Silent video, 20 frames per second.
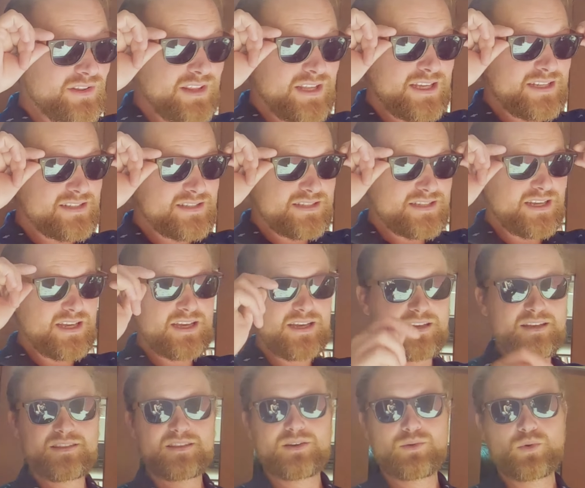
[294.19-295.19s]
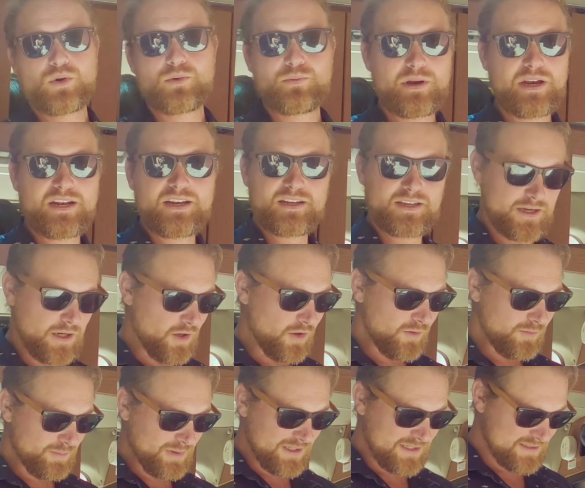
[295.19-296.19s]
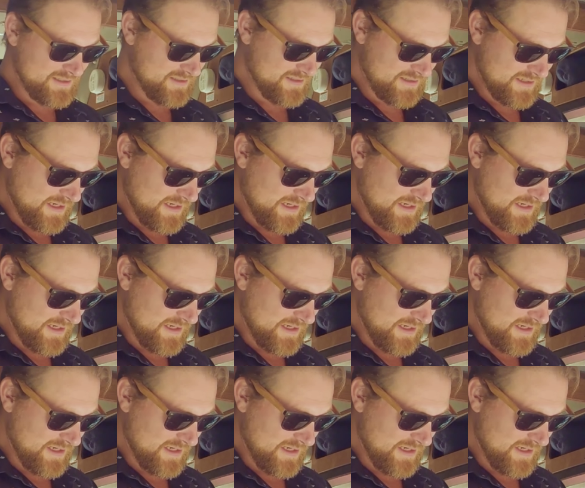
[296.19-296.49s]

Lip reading: that we're ready to go, but